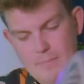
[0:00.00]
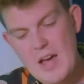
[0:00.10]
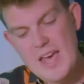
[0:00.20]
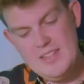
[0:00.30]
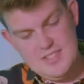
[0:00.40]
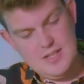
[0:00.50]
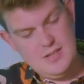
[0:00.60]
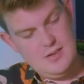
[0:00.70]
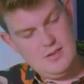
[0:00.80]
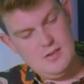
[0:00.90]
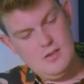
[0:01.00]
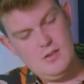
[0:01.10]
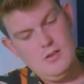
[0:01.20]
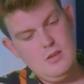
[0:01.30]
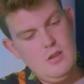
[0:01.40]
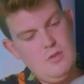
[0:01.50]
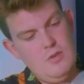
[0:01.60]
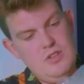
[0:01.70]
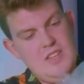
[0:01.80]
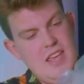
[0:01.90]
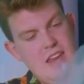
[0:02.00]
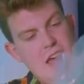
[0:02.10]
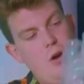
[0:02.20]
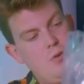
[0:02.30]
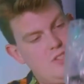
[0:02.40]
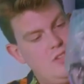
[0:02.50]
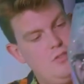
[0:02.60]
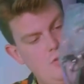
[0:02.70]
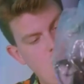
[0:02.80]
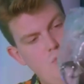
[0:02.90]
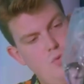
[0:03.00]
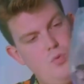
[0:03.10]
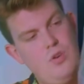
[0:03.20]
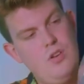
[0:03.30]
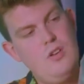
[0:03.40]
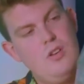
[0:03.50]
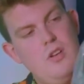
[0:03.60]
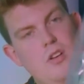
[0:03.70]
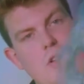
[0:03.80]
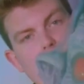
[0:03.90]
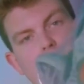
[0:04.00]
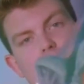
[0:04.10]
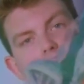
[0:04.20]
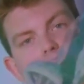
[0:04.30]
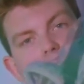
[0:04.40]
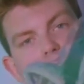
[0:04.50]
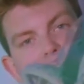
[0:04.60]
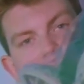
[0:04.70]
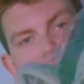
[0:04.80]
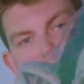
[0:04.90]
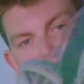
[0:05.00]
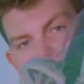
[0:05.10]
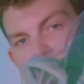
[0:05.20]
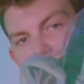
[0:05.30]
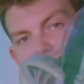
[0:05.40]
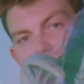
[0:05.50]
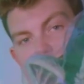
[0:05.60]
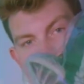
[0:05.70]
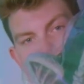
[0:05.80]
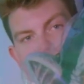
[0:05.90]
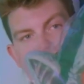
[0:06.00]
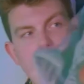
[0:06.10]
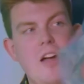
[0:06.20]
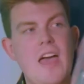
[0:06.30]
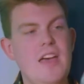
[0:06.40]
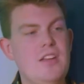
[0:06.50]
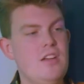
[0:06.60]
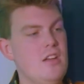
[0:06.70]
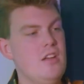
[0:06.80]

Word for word: But when you take it out, woo, there's that giant vampire head